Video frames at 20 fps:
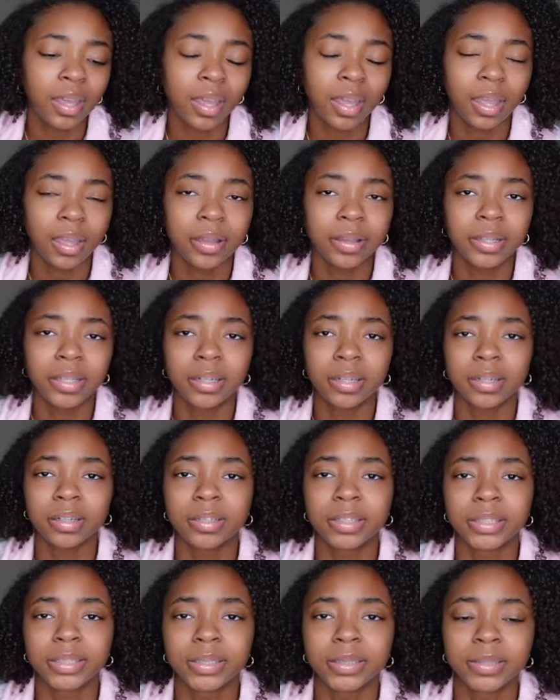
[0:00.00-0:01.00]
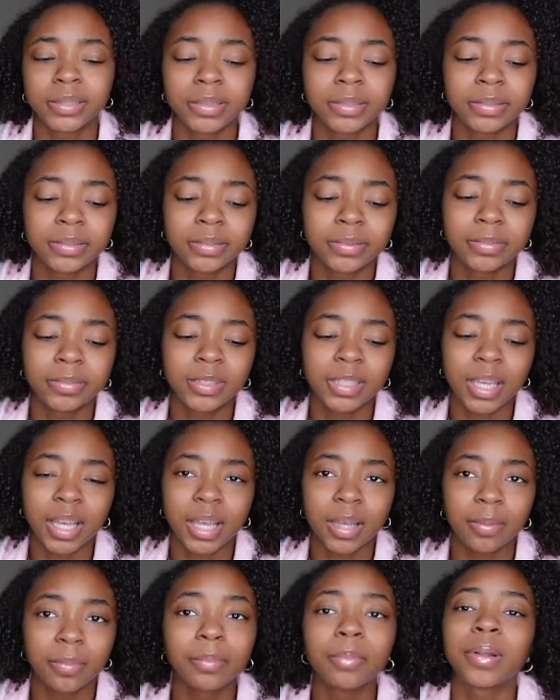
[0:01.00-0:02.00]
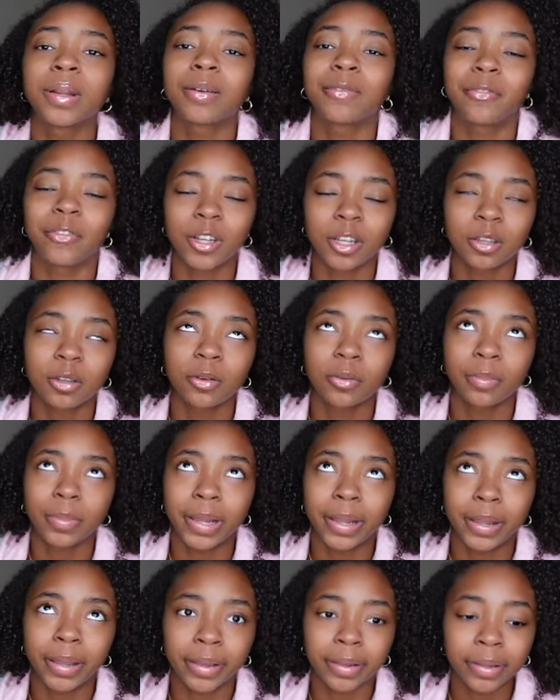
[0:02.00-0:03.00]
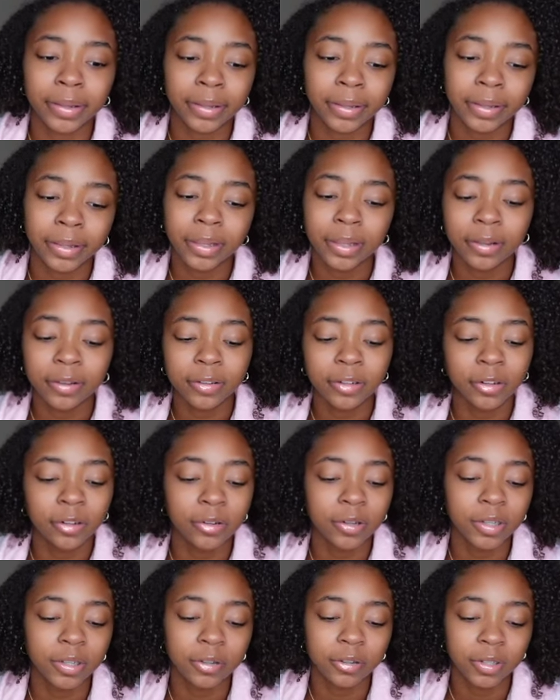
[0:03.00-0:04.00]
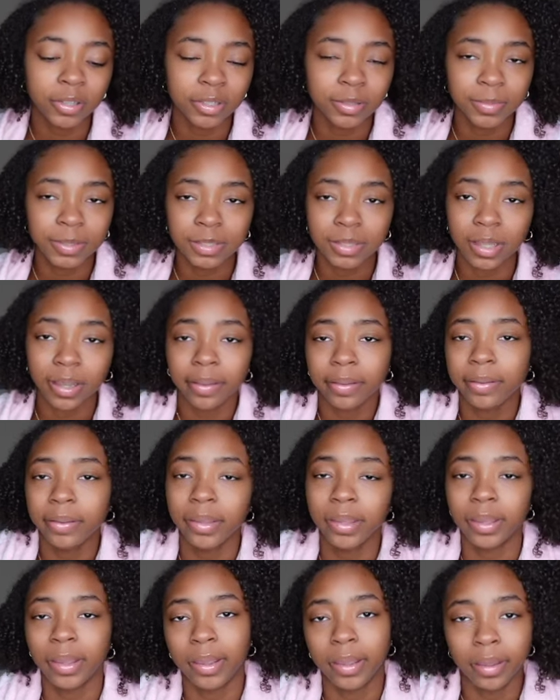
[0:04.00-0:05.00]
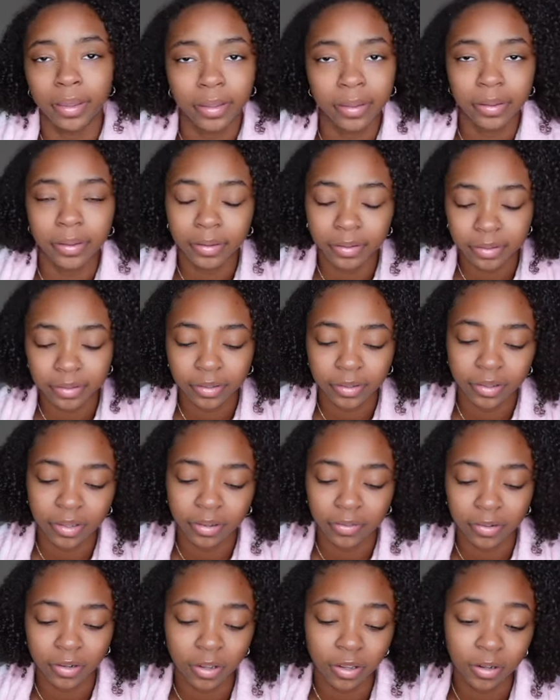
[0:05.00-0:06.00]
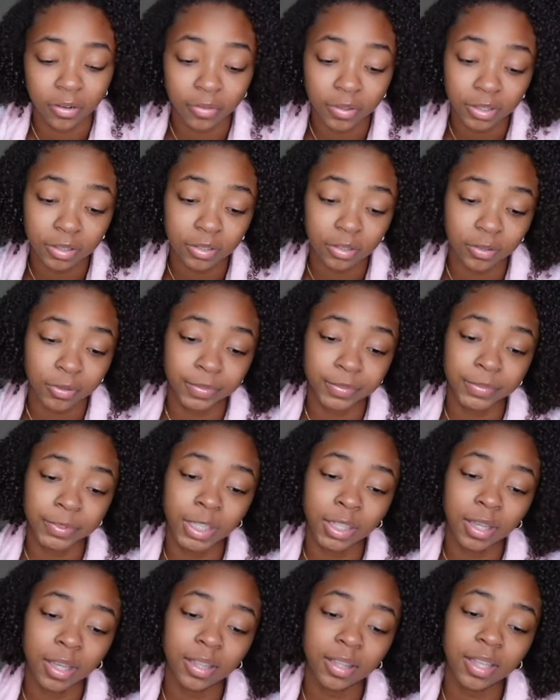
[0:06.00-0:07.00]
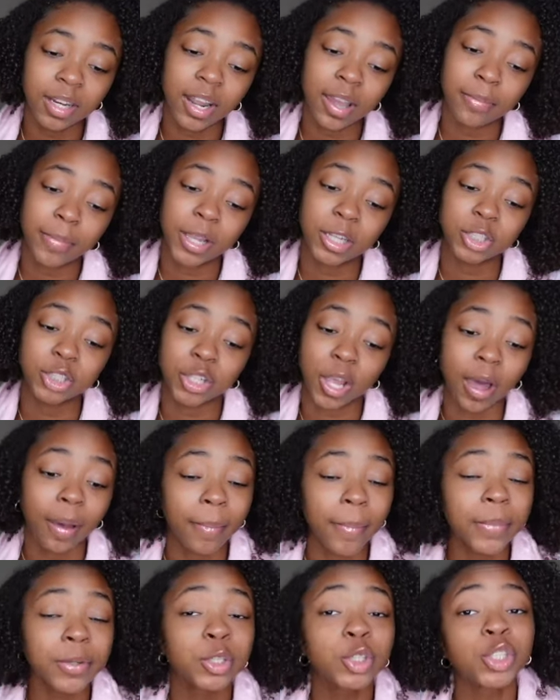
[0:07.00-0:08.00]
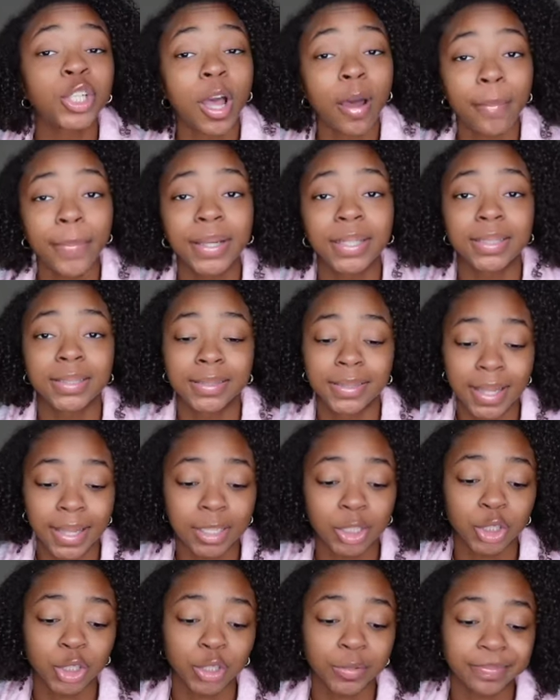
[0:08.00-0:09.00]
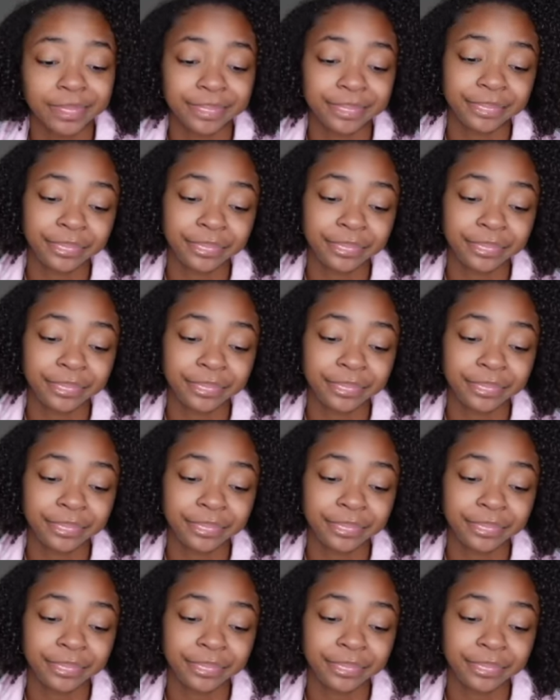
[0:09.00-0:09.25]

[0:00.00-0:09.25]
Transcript: And uh, yeah, but I'm finna go back during Christmas, I guess, even though I don't want to. Then I have my shop shopping section,